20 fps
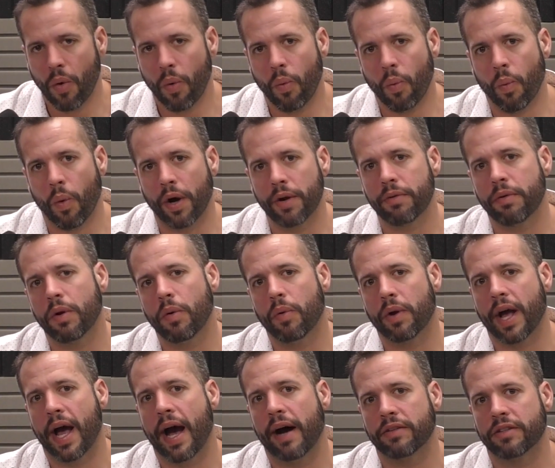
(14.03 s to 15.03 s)
Wondering what a
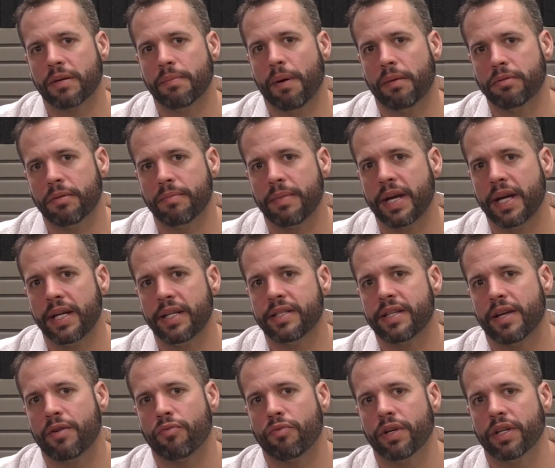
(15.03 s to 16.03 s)
housing bubble means
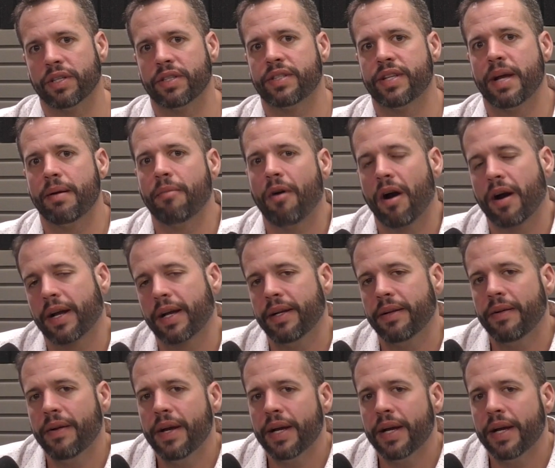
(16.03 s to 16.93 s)
in real estate market?